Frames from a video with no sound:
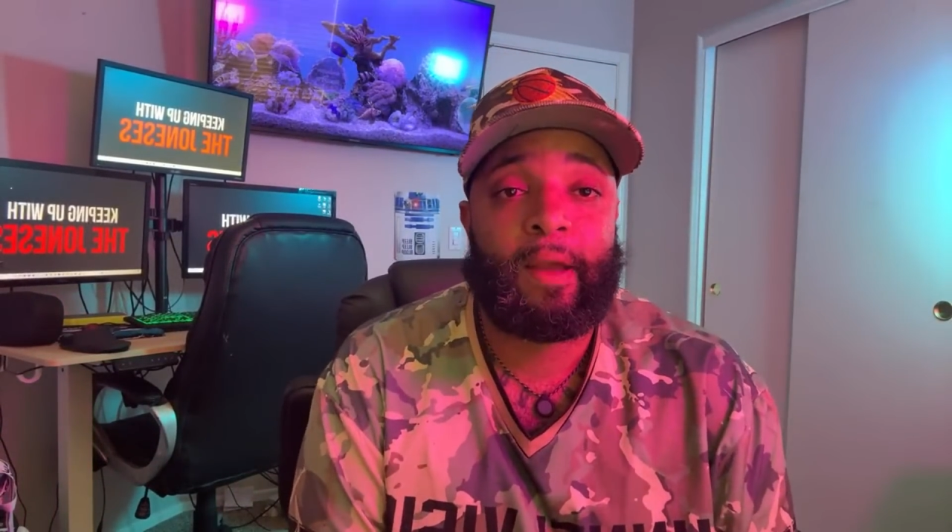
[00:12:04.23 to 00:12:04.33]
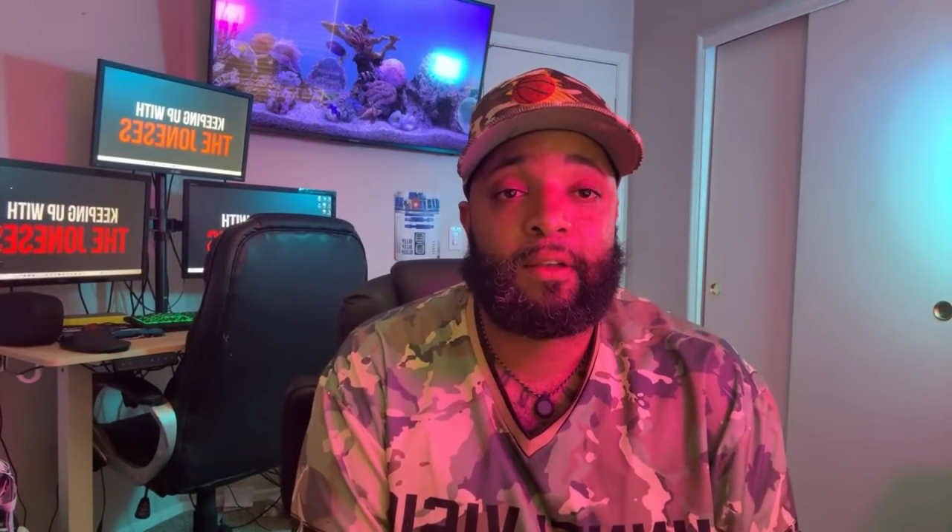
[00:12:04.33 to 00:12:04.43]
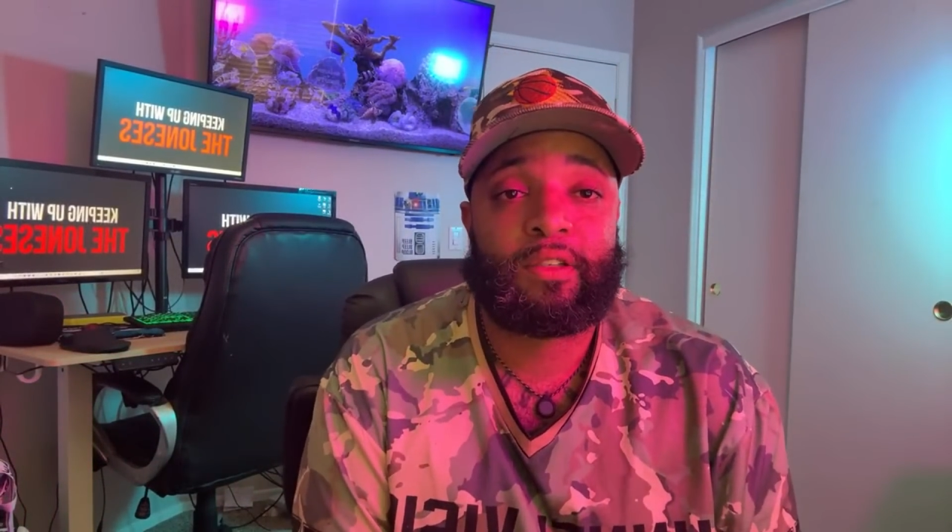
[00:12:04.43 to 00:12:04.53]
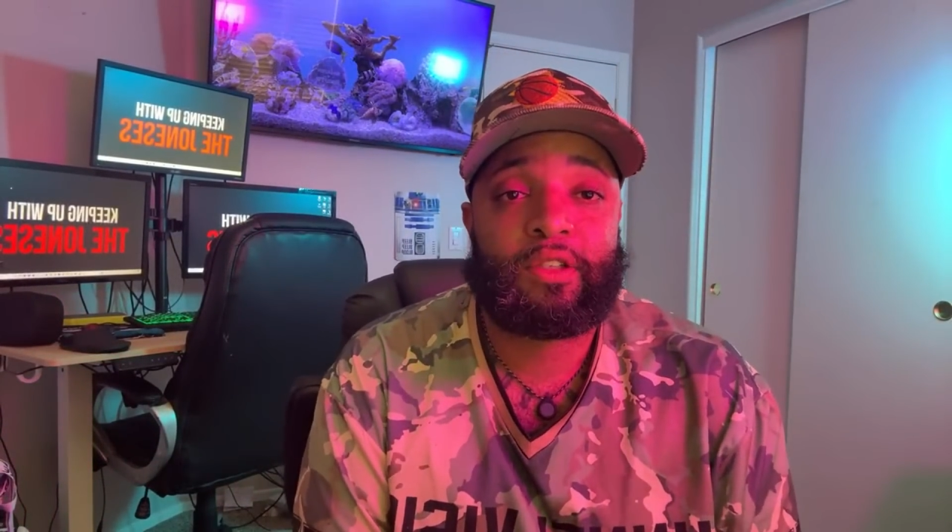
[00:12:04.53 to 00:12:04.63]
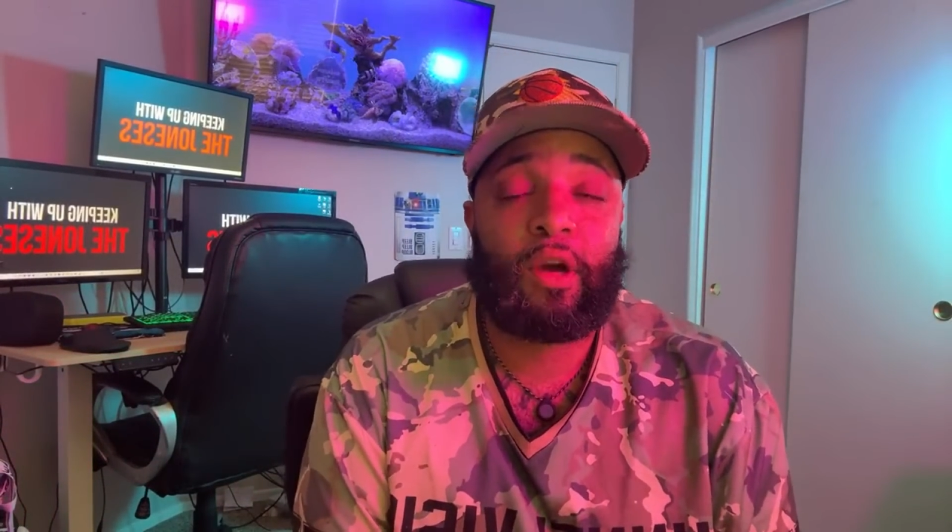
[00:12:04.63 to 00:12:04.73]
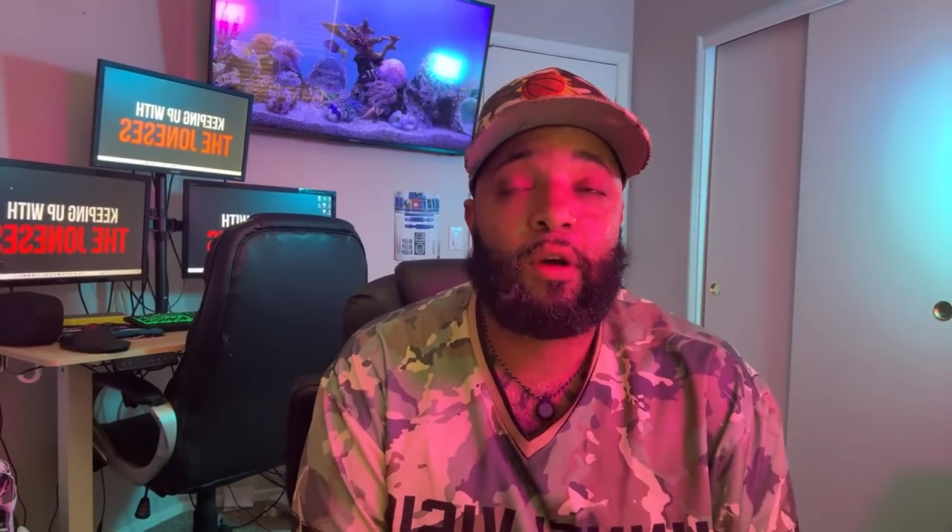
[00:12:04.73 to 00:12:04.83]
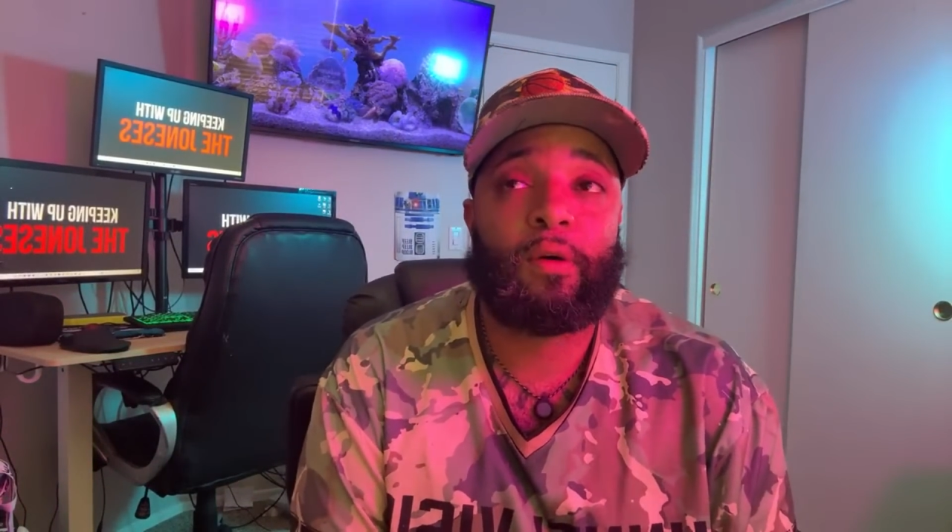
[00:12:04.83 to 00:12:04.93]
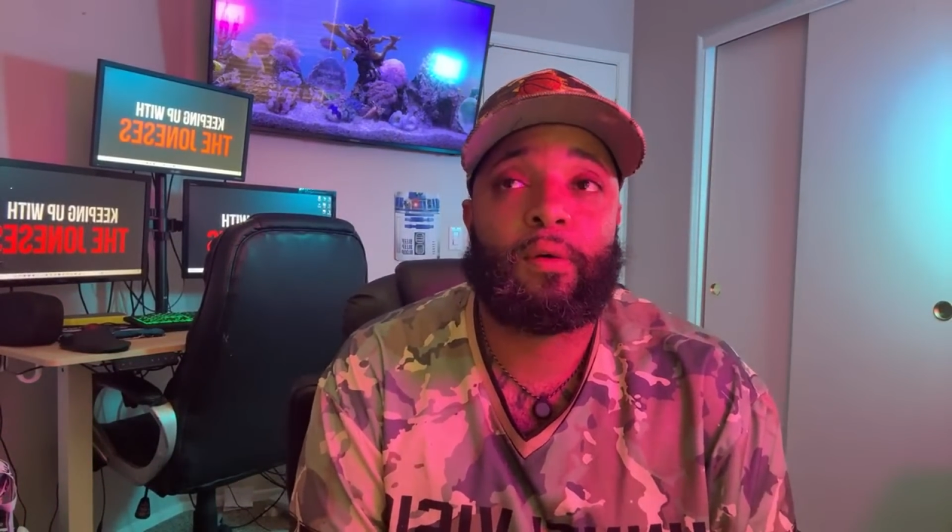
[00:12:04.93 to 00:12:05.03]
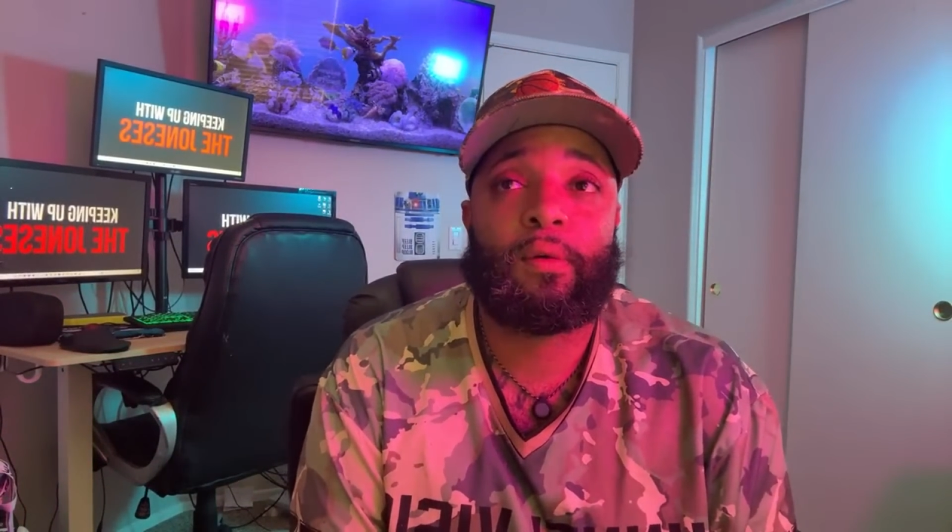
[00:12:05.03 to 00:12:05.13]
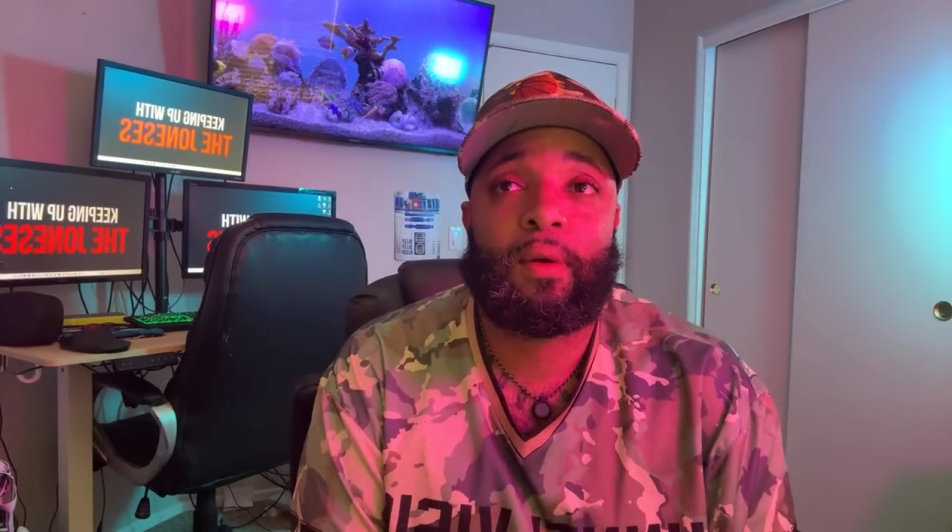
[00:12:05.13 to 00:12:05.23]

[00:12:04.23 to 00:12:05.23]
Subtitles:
So